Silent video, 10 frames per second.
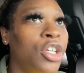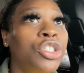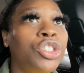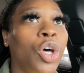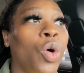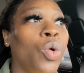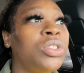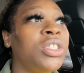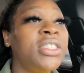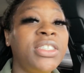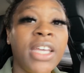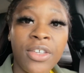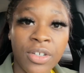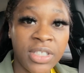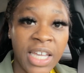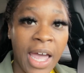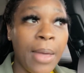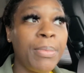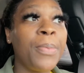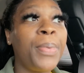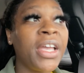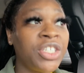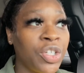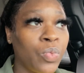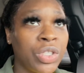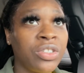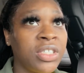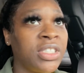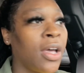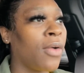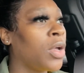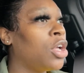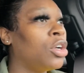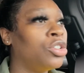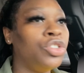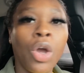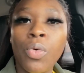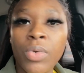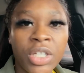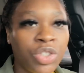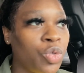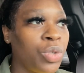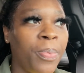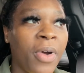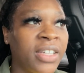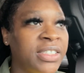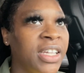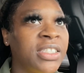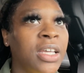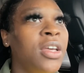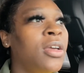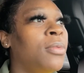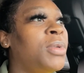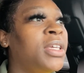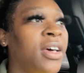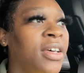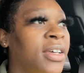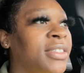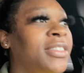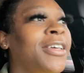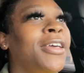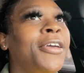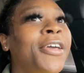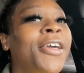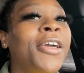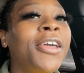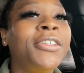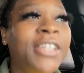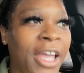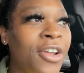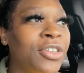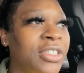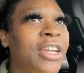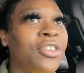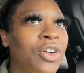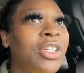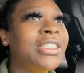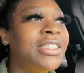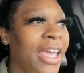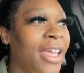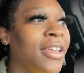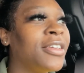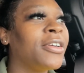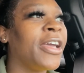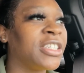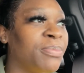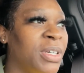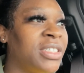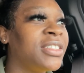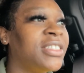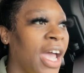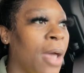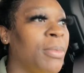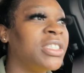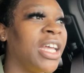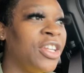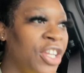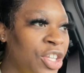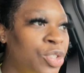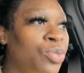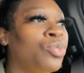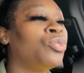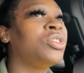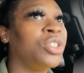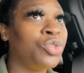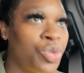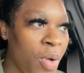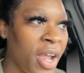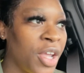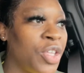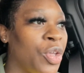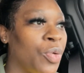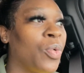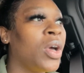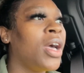So just take your time, be patient with yourself. Don't rush through the process, because they're gonna take as much as time as they need to train you.